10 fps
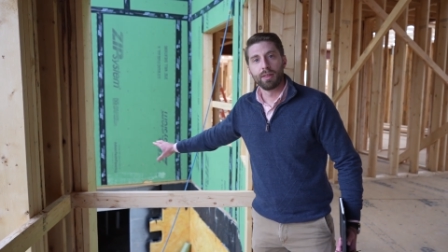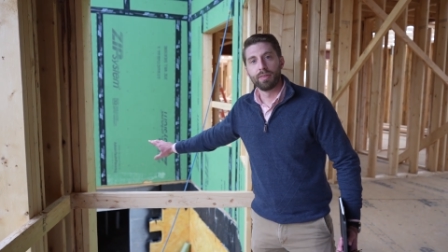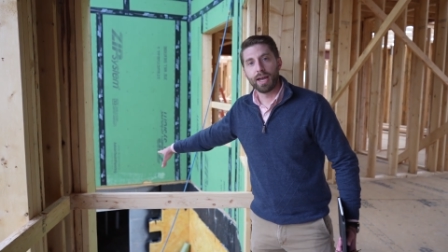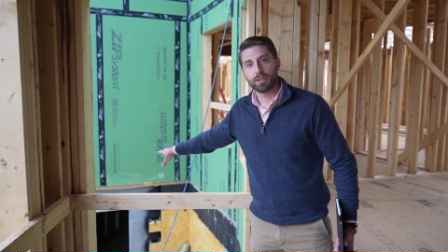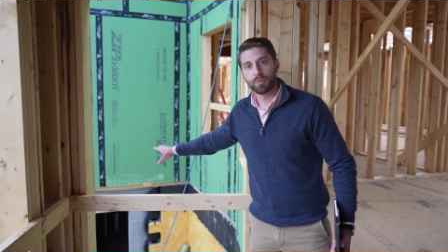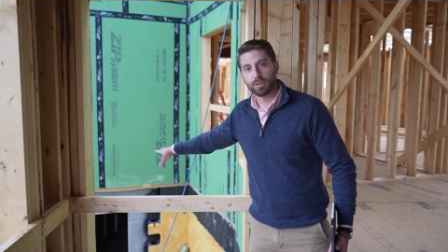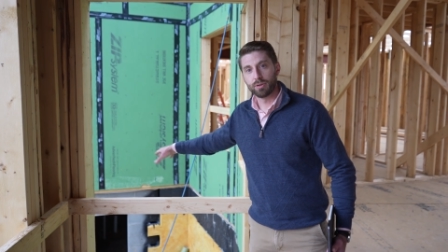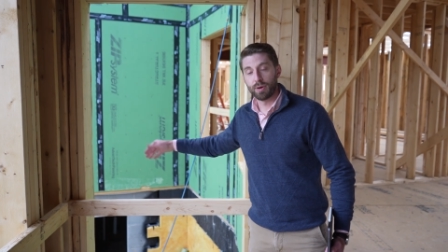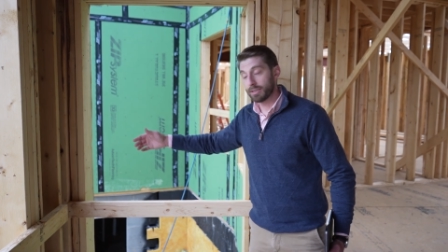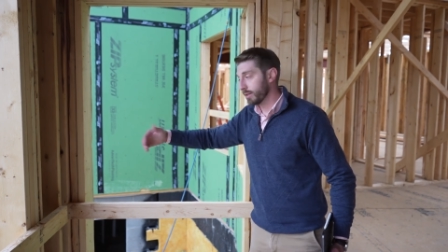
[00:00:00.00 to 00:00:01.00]
That's what
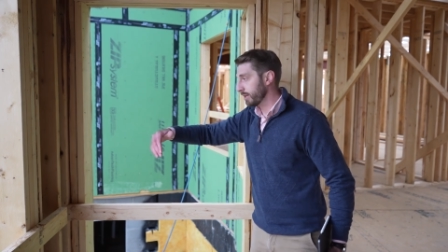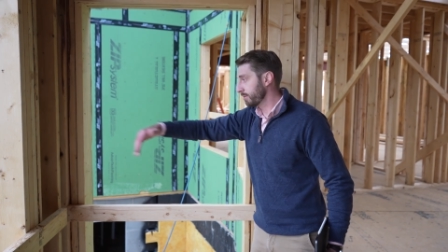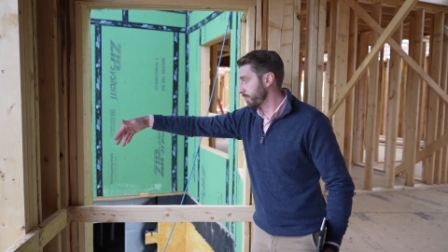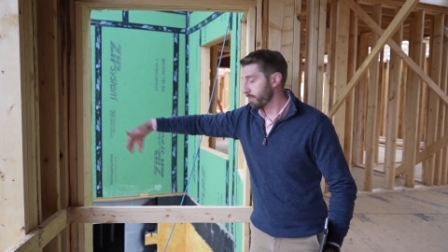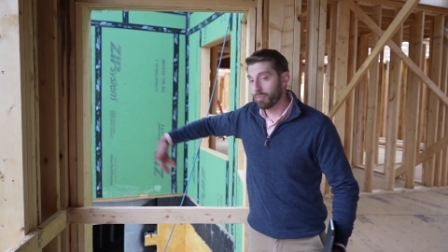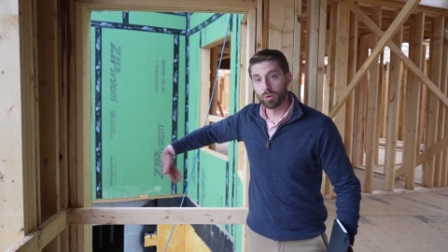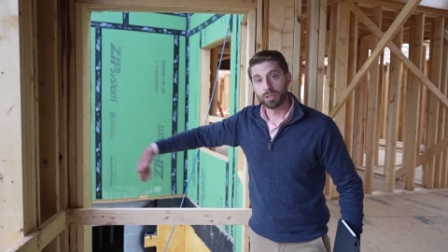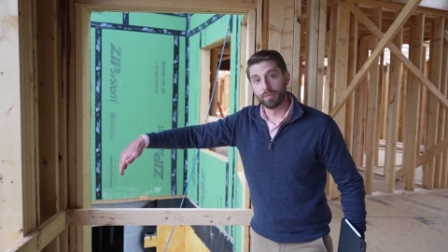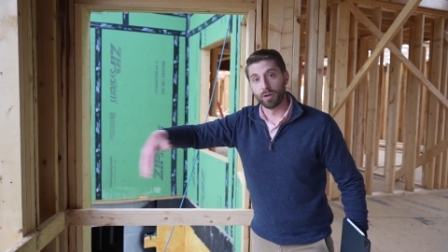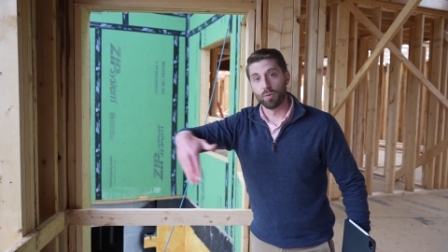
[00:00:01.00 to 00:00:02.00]
the rest of this
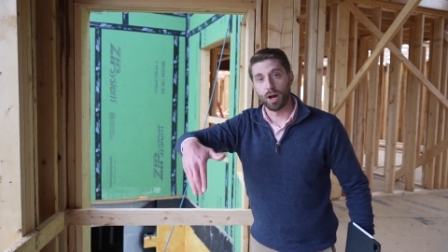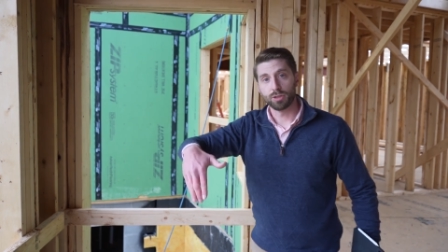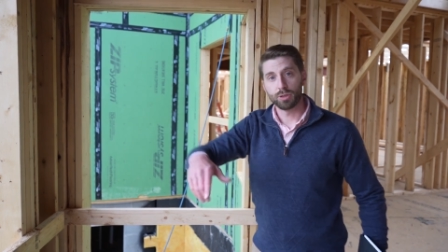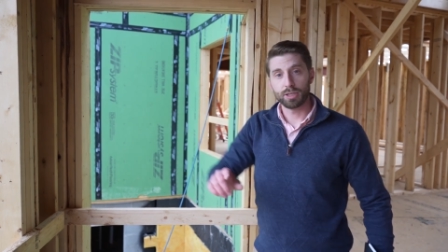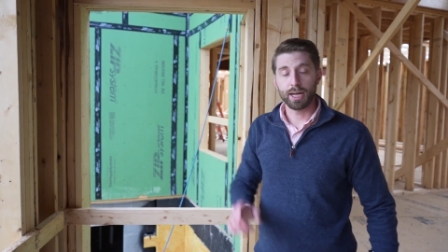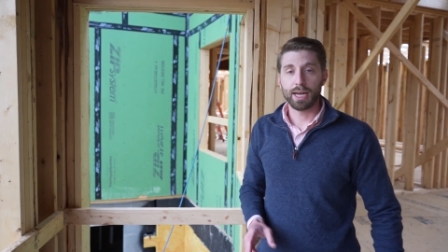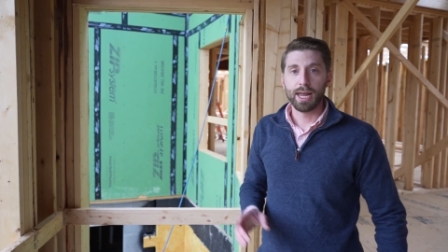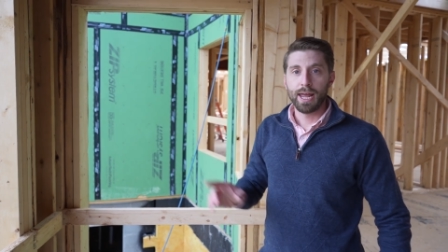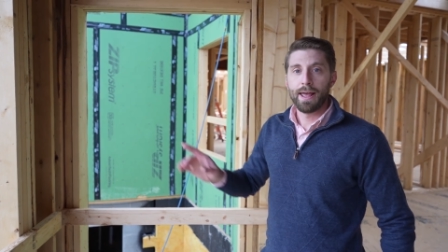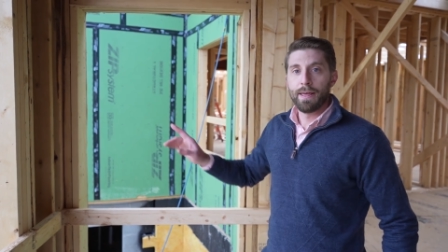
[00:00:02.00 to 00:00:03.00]
portion of the garage looks like,
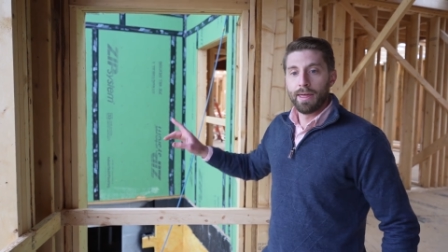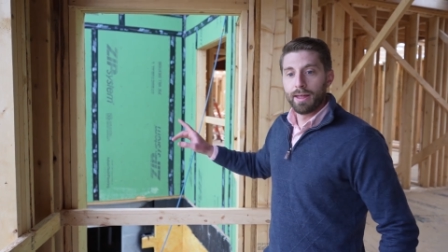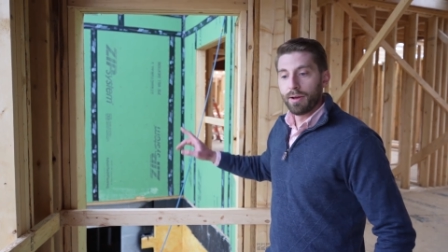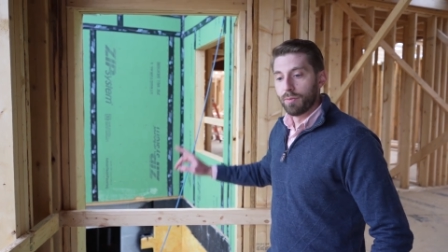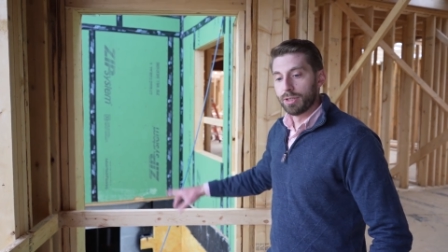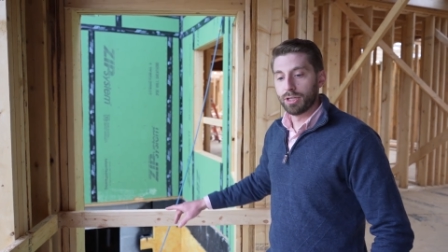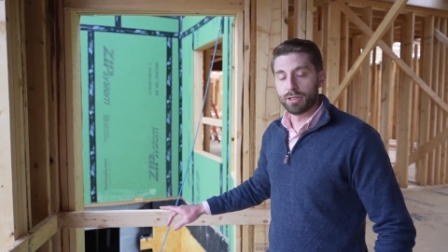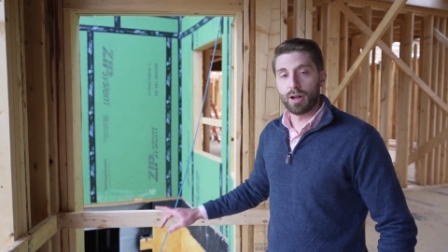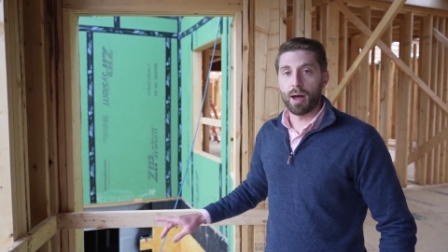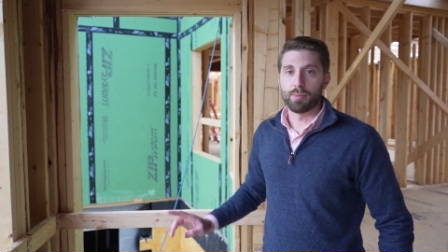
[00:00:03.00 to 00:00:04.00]
which
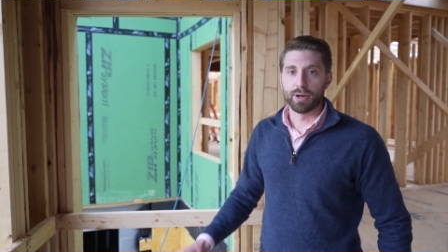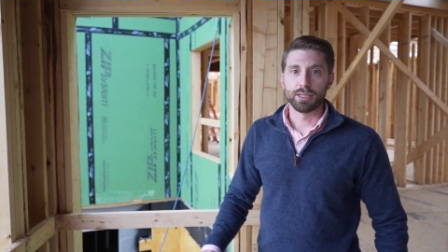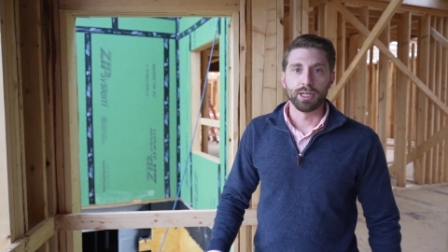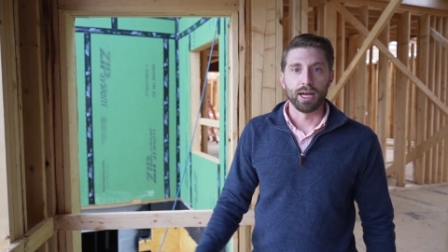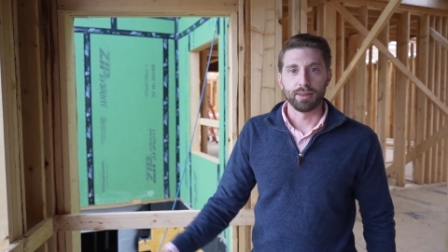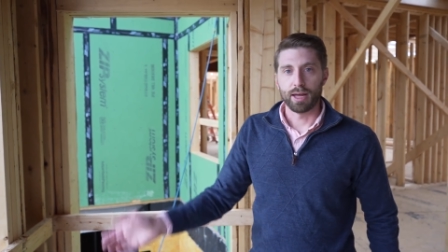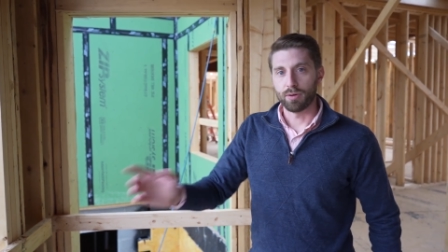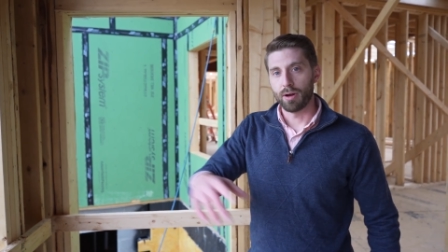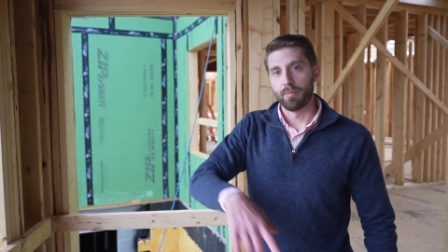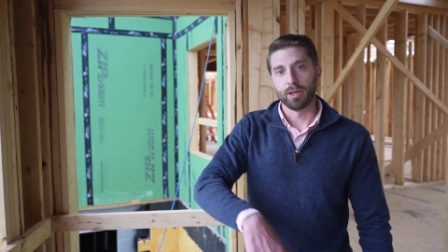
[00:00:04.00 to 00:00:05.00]
is not bricked yet. That'll
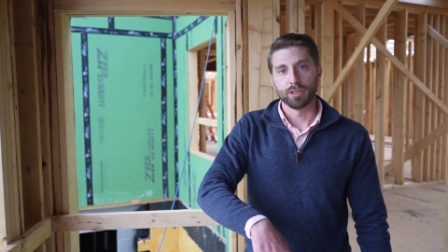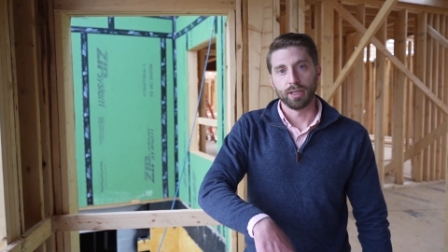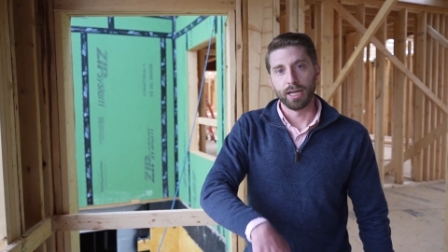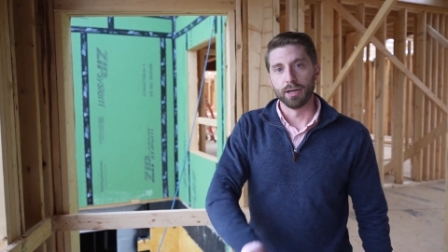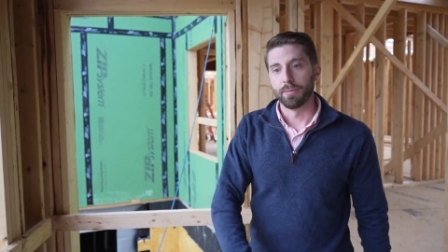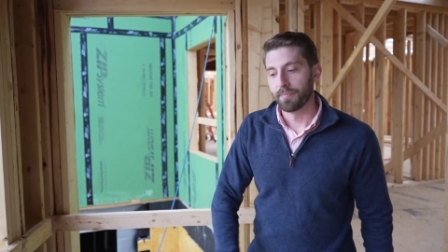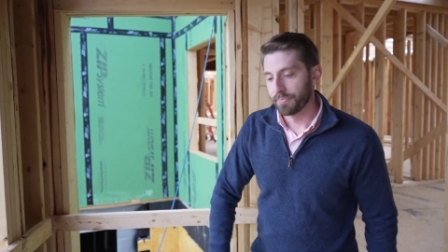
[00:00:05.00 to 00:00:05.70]
come much later.